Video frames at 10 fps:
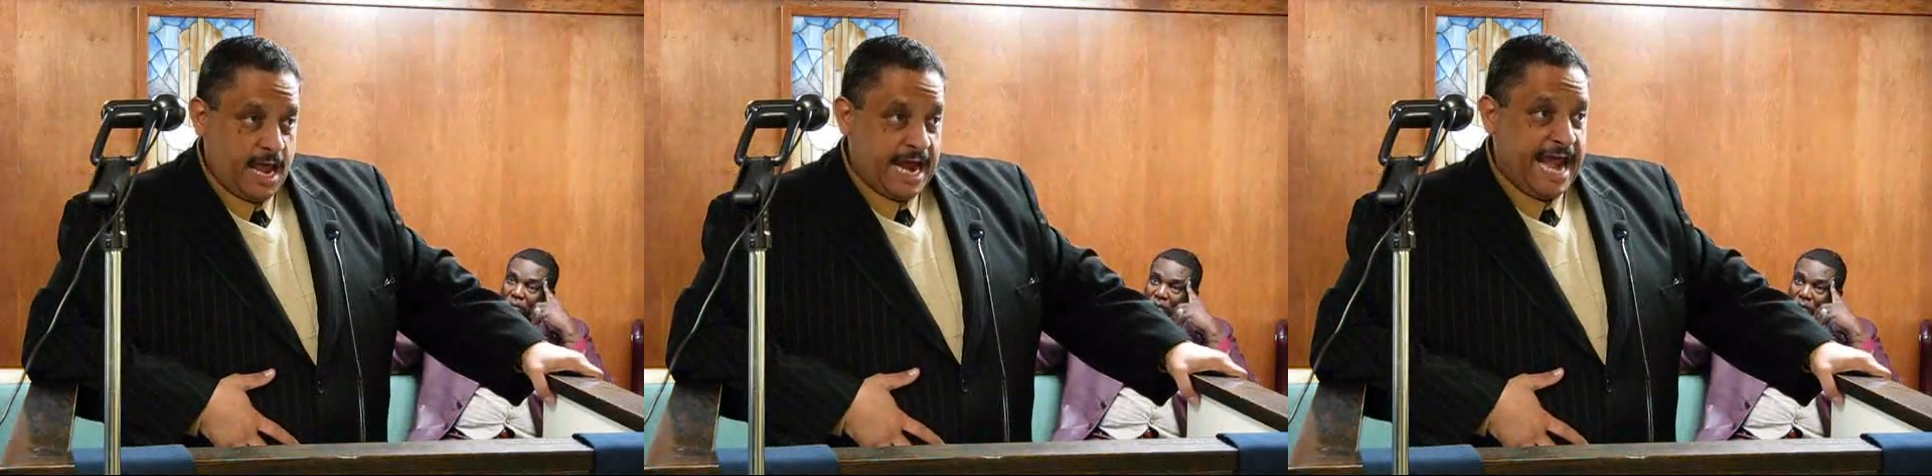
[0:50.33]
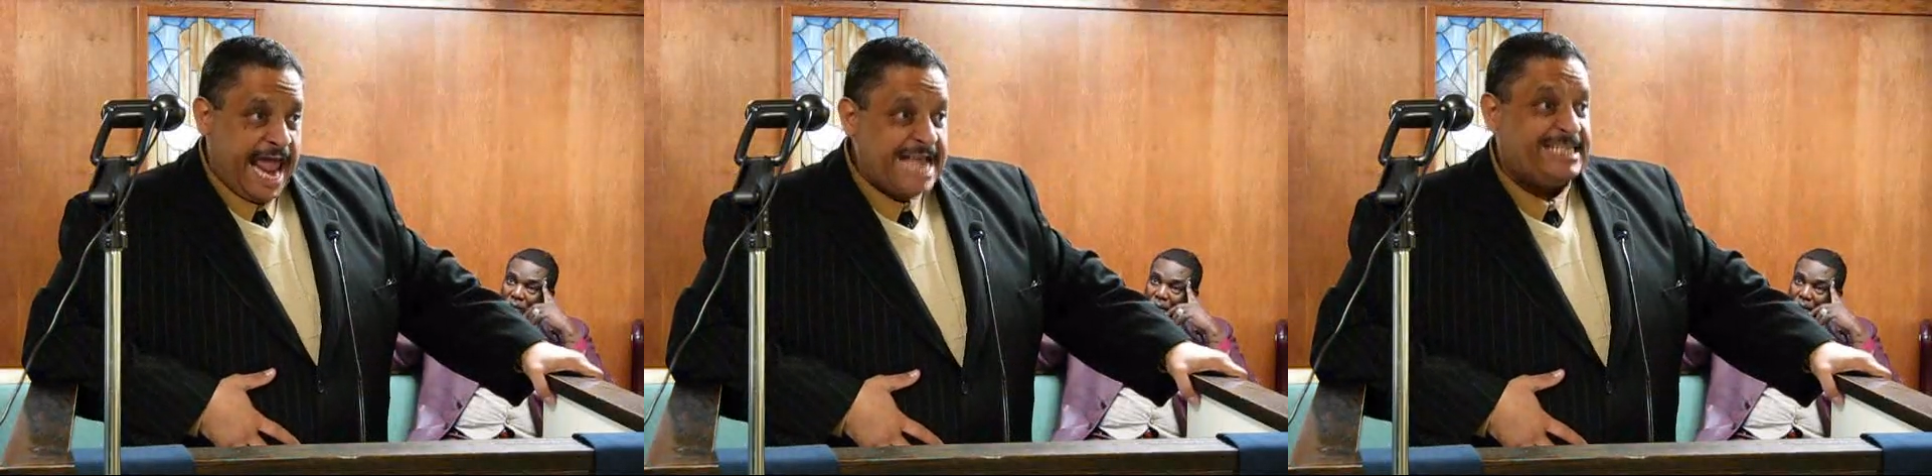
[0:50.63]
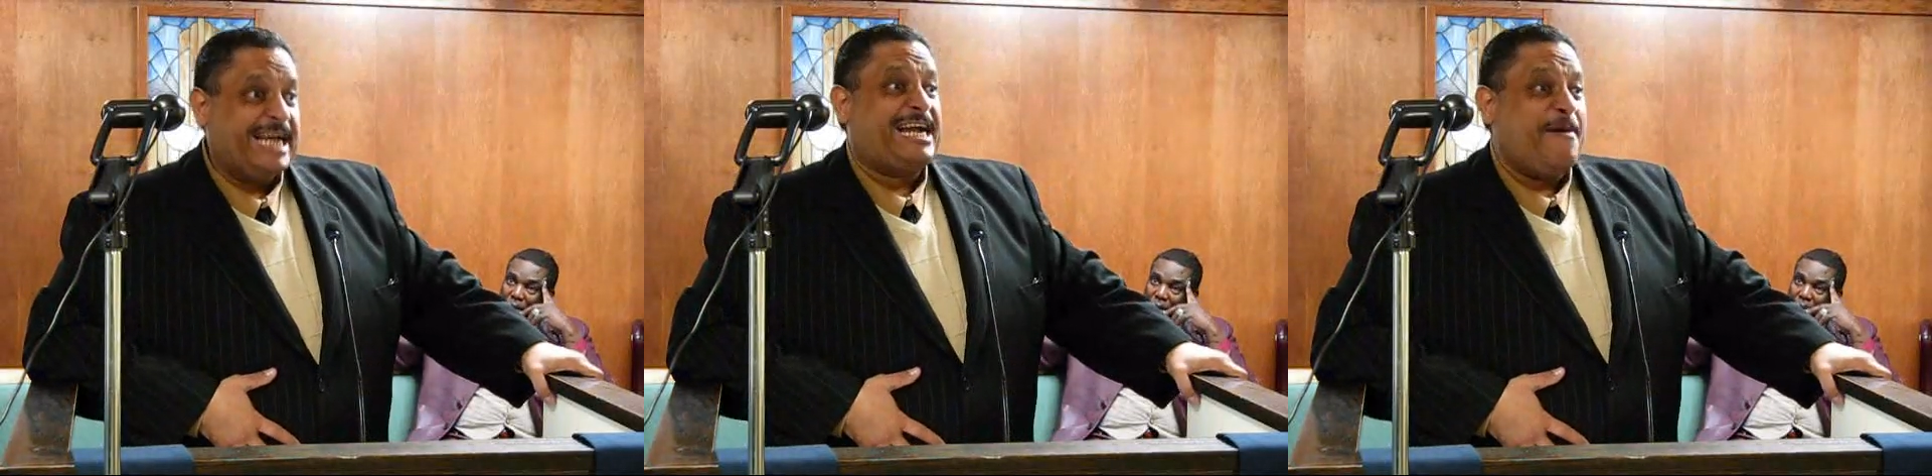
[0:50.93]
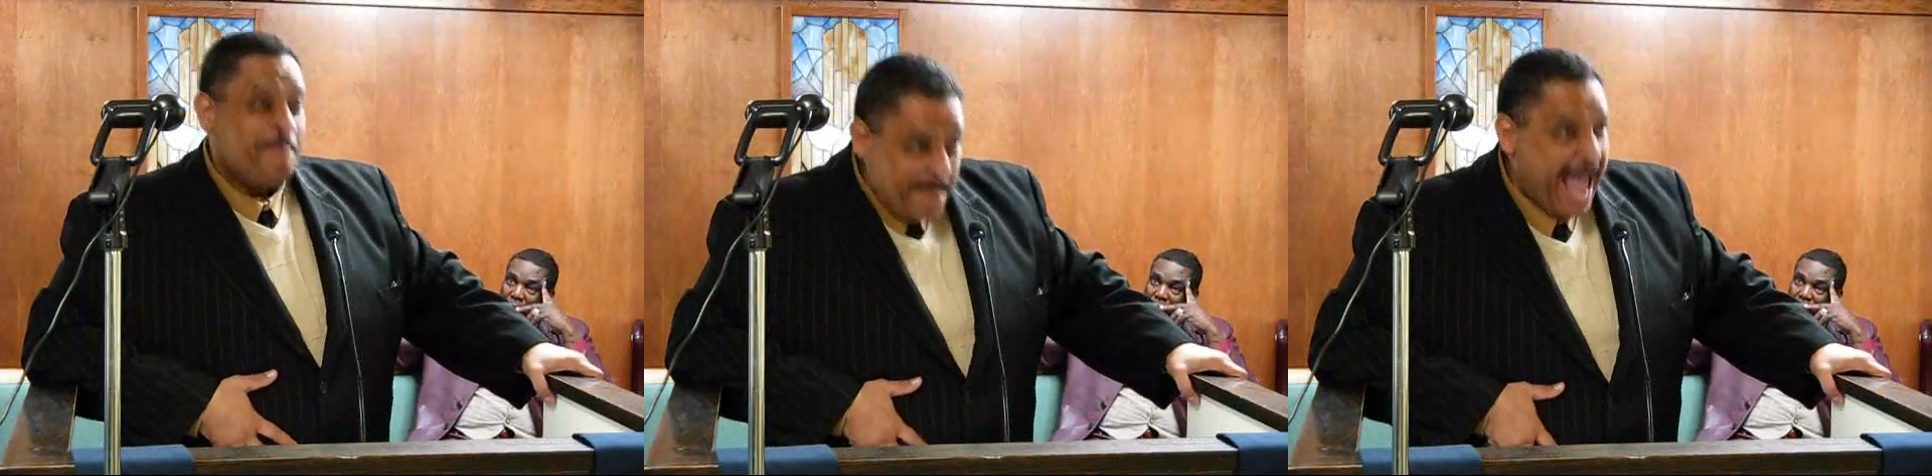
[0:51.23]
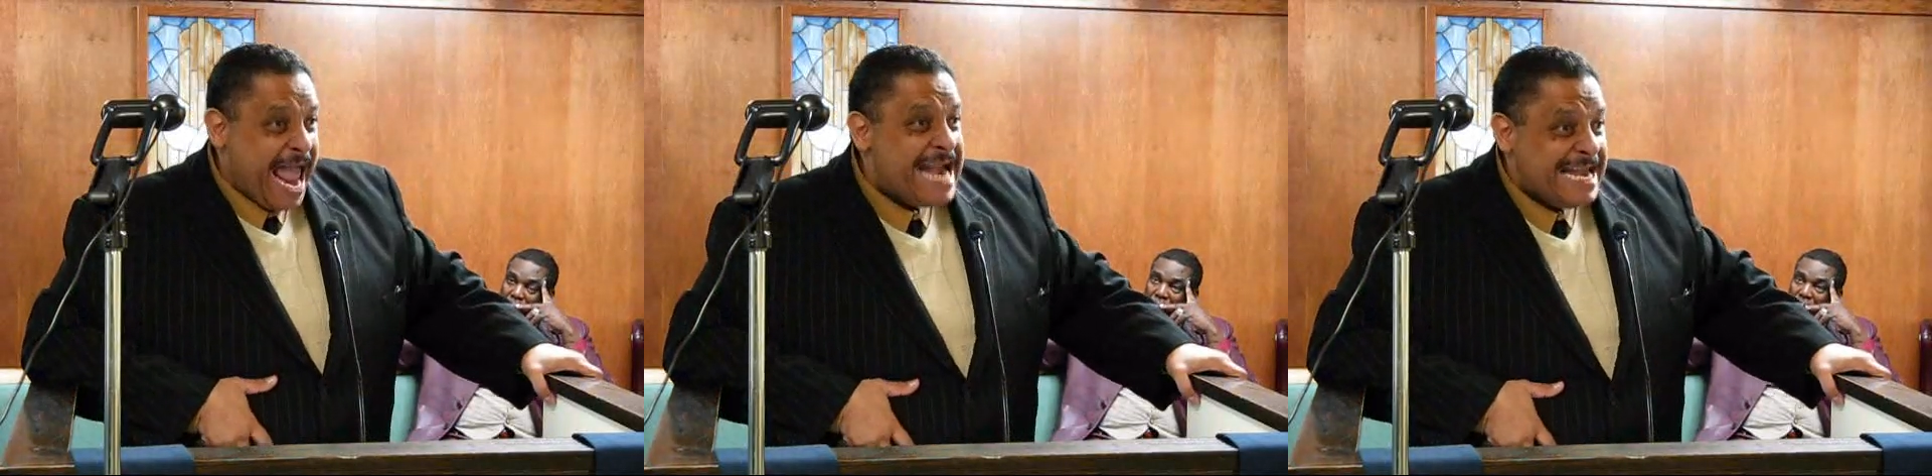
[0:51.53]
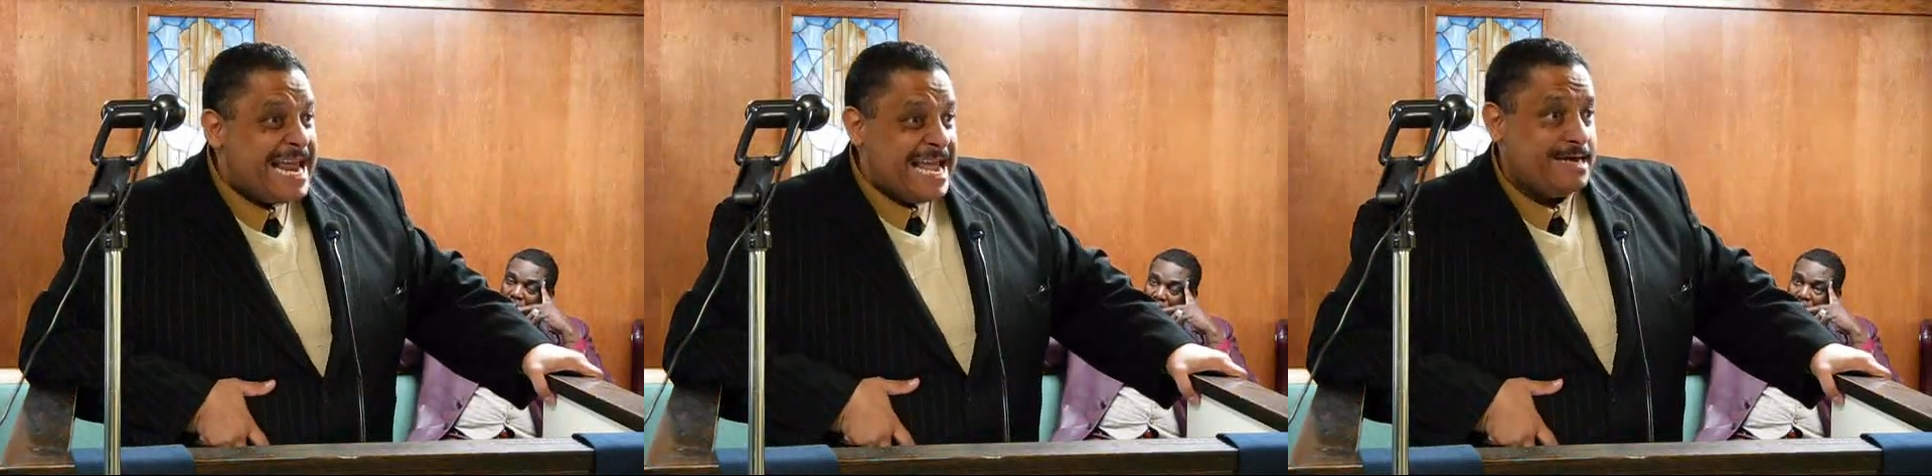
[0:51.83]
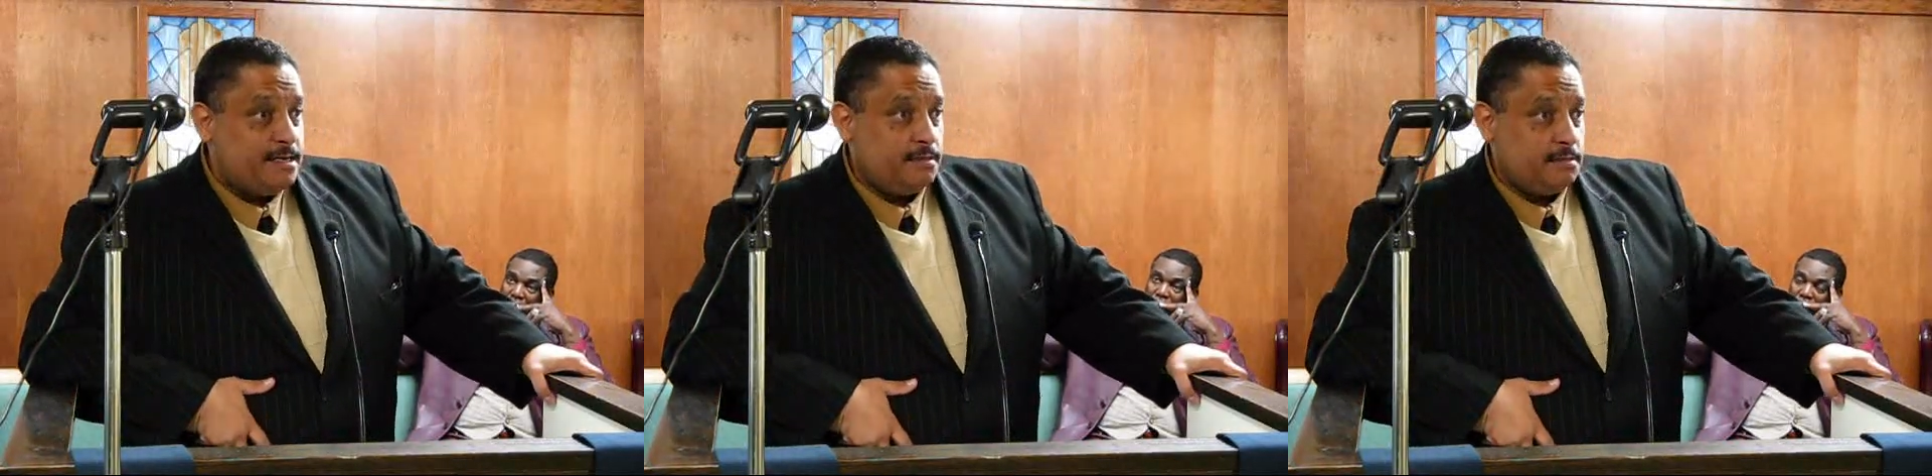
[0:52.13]
And Asa
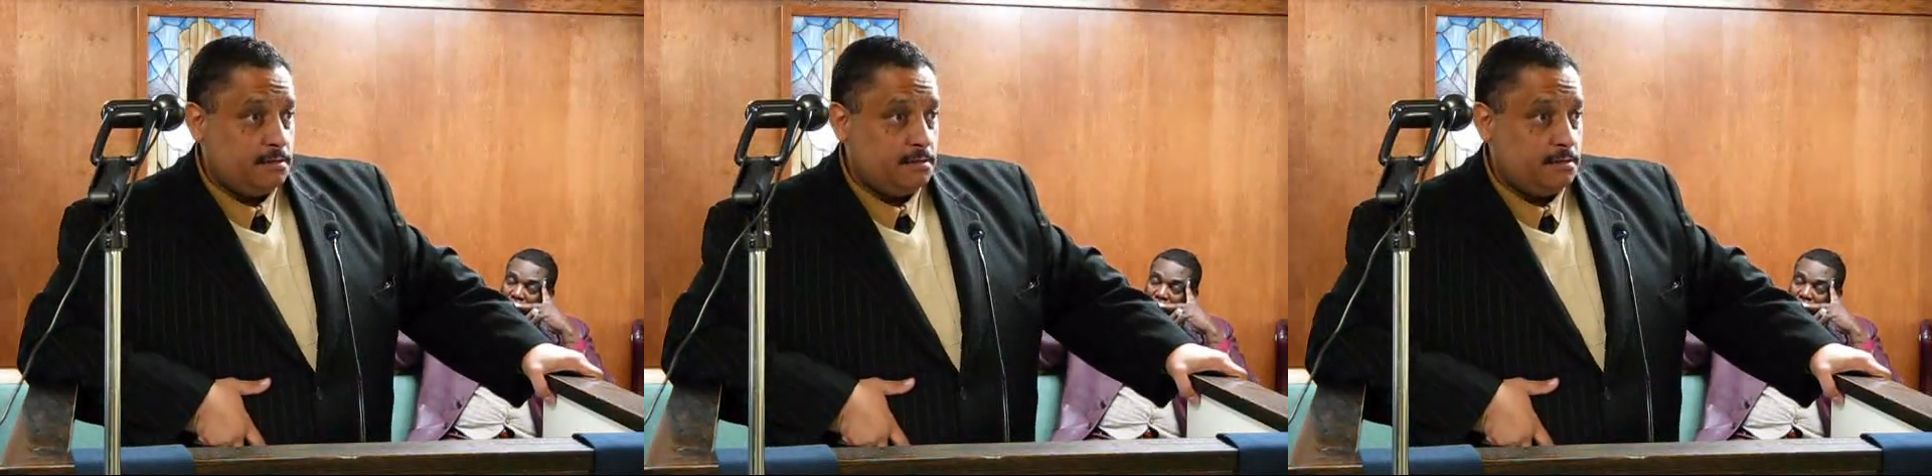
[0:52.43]
commanded